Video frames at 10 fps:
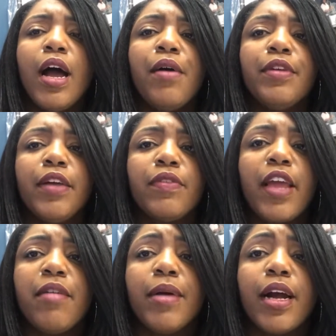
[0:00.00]
I will definitely
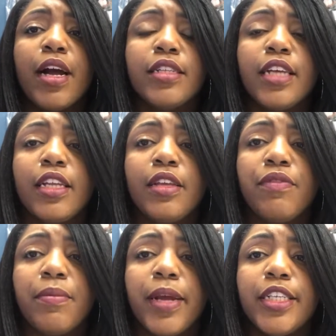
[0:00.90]
have my contact
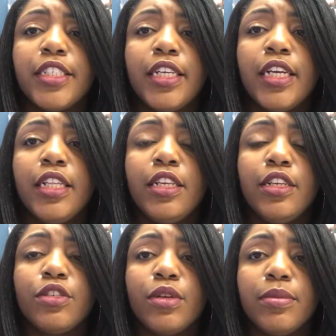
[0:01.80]
information in the
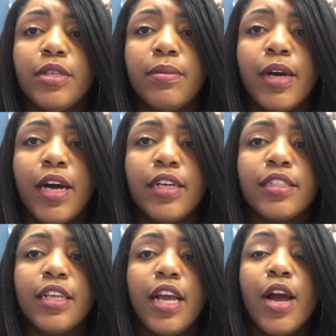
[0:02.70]
description
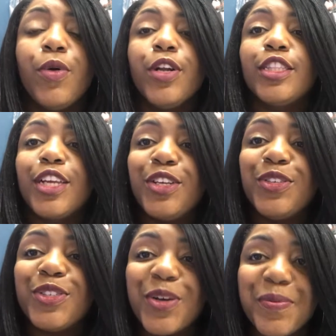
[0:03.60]
box. I want to thank you
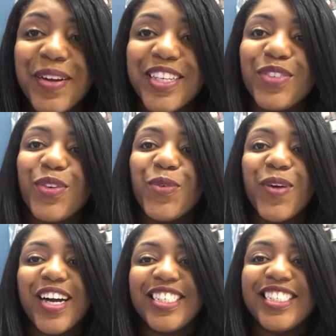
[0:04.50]
so much for
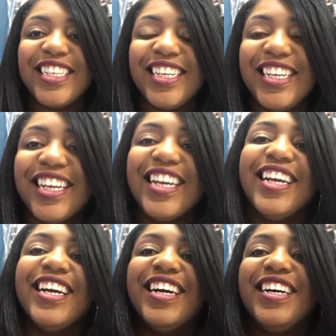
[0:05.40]
watching.
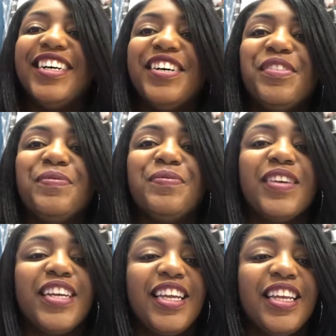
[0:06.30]

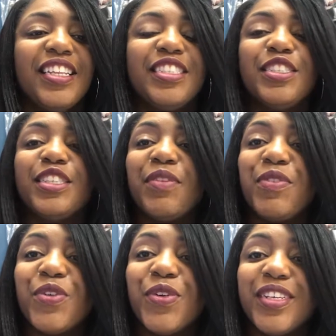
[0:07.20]
Again, this is
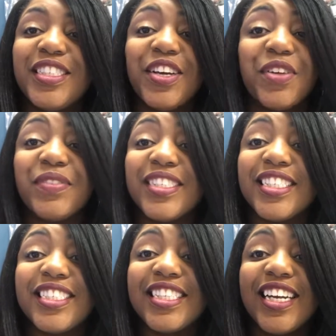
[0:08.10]
Stephanie Hoyce, the owner of
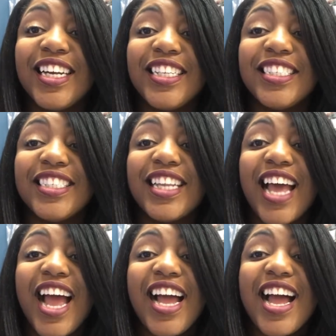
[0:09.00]
Assistance to the Distance, and
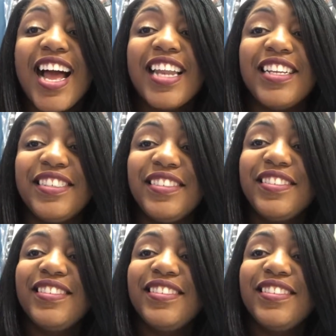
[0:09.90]
I holla.